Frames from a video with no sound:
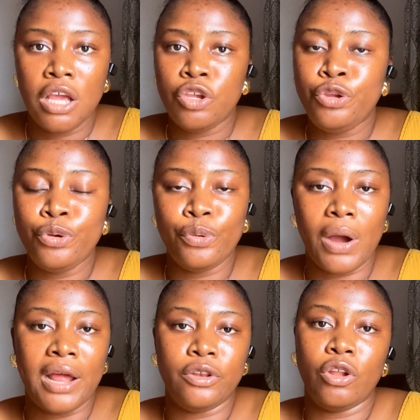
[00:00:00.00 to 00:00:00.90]
you
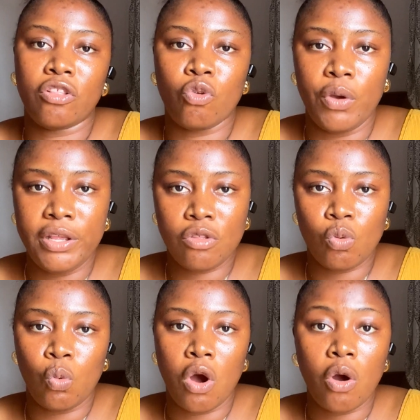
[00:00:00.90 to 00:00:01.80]
are not going
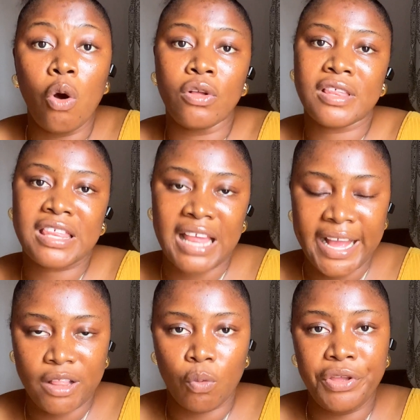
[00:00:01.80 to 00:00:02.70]
to work on
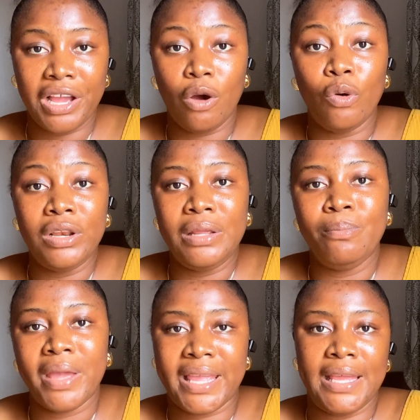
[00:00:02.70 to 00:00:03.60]
site, when you are only
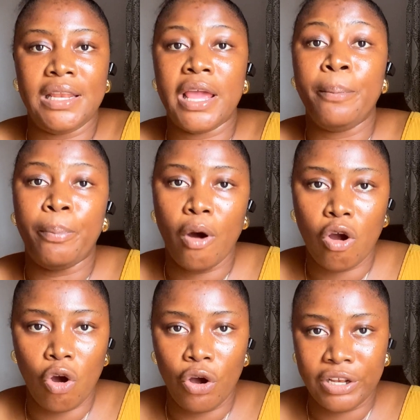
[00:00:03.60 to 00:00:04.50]
making a
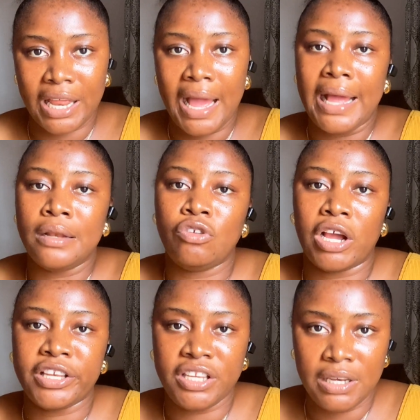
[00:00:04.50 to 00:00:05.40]
bulk order and you
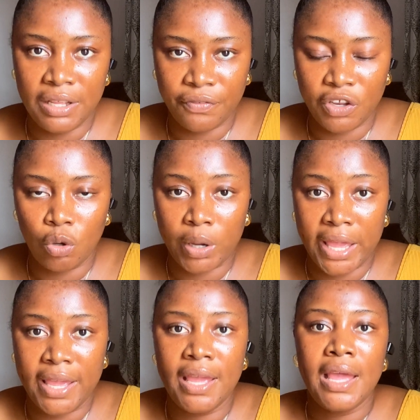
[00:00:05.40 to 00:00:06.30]
are delivering.
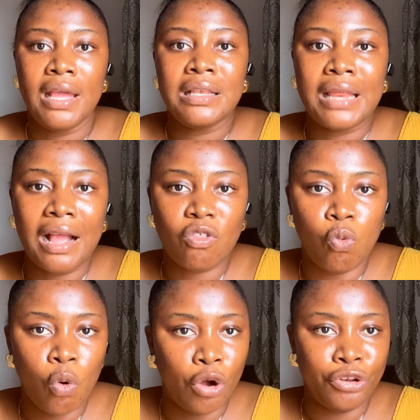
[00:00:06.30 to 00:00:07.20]
Okay, that
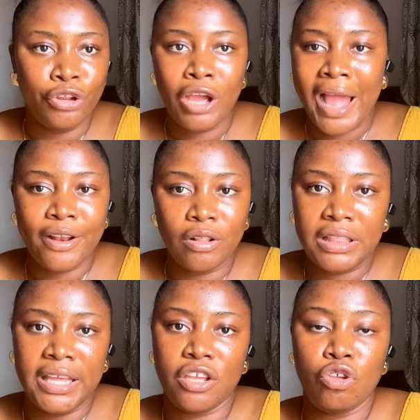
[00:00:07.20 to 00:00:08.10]
one, I don't
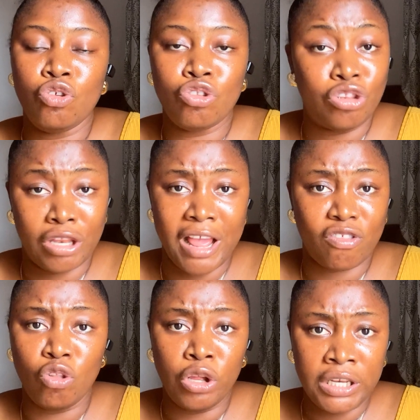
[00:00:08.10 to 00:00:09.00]
think
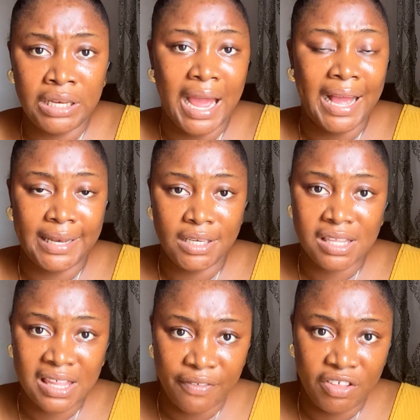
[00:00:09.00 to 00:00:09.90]
there's no need adding
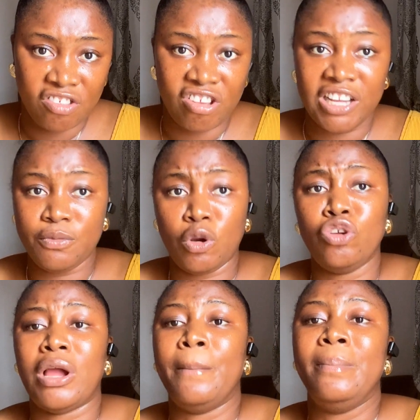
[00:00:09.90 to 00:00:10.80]
service charge,
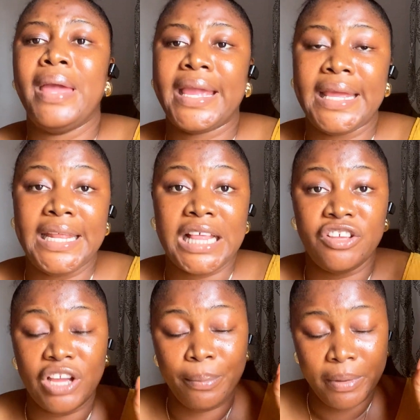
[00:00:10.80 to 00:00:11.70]
because you are making it
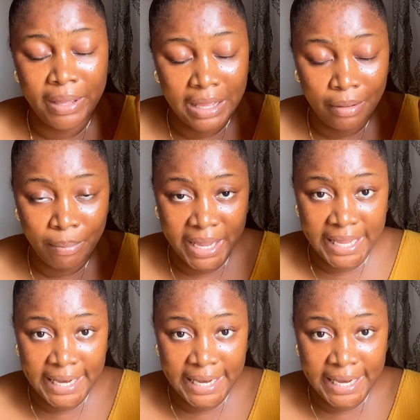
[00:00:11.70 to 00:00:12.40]
and you are making a